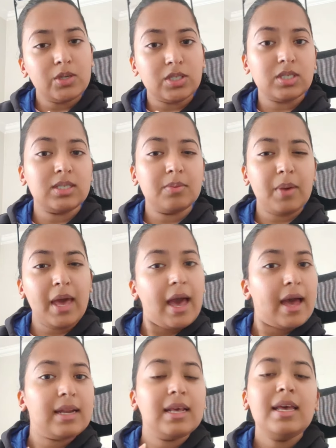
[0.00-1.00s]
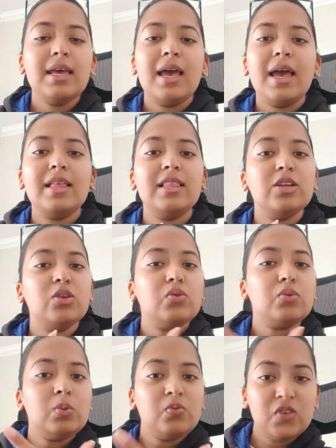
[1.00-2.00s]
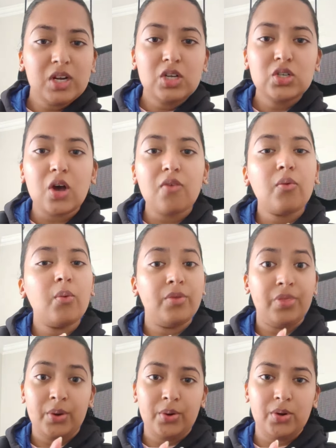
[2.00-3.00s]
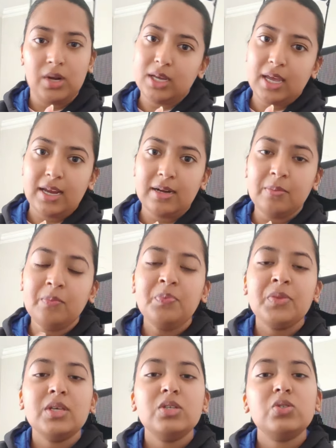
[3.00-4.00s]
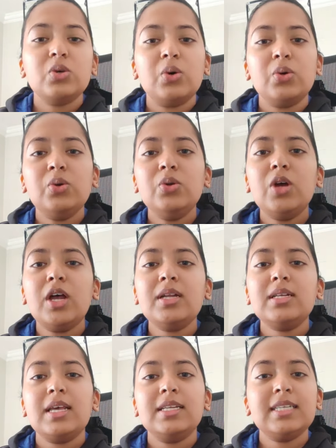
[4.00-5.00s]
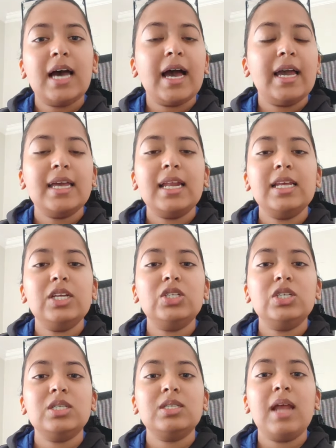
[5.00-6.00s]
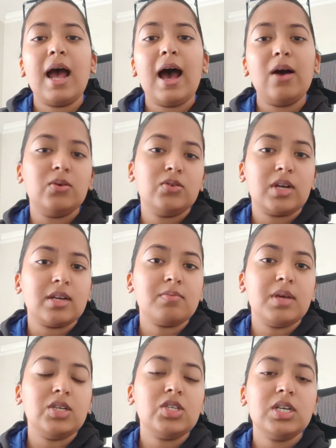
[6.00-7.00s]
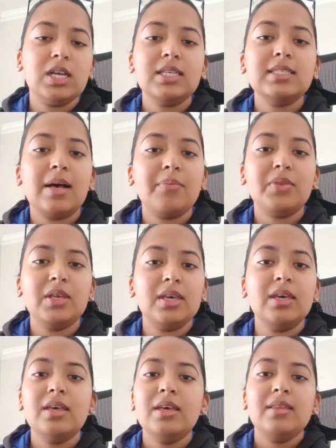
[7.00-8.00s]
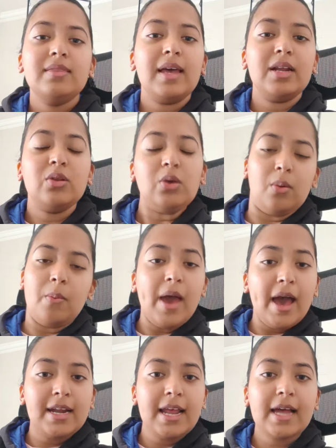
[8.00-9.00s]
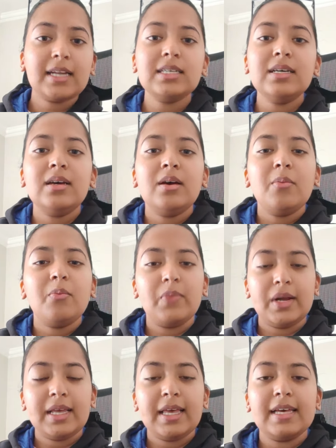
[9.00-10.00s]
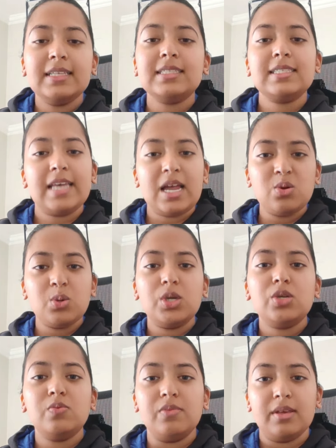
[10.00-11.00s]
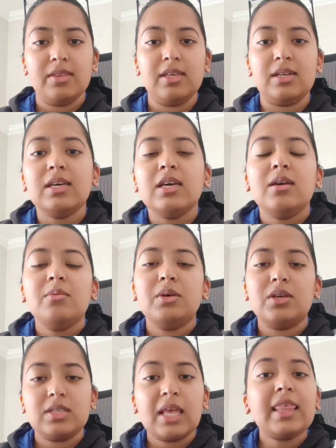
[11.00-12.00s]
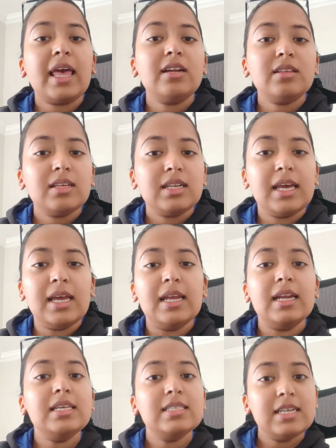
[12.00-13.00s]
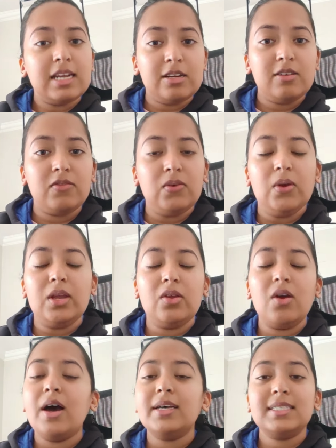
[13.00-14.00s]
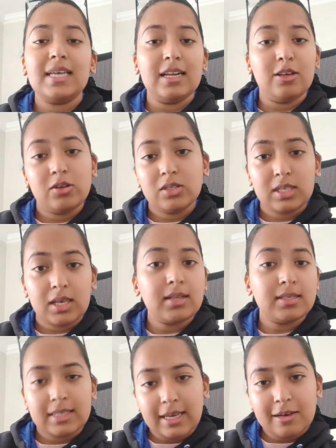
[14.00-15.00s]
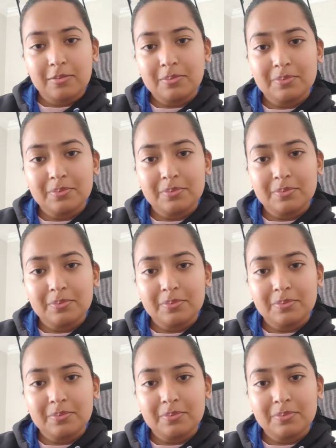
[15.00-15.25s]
which is the bad, and then you finish off with the good again. So you're not entirely just outright mentioning something that you're bad at, but again, sandwich method, because at the end of the day, it is an interview and you are selling your skills here.